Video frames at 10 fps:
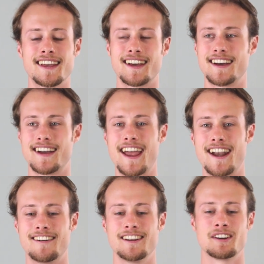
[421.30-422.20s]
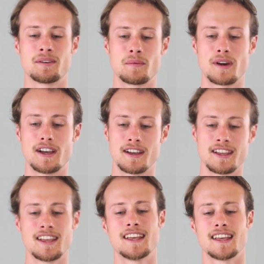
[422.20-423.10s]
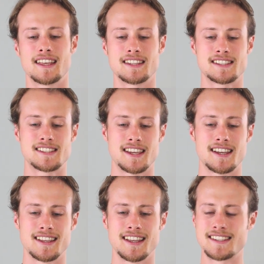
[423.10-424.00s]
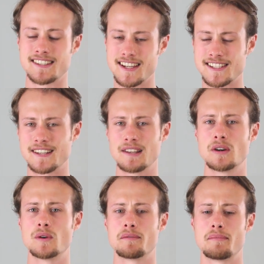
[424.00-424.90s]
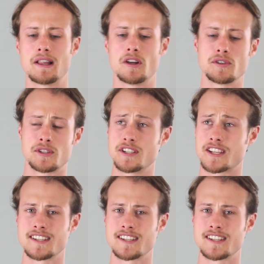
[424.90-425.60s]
area where it's nice and low and mellow. So it's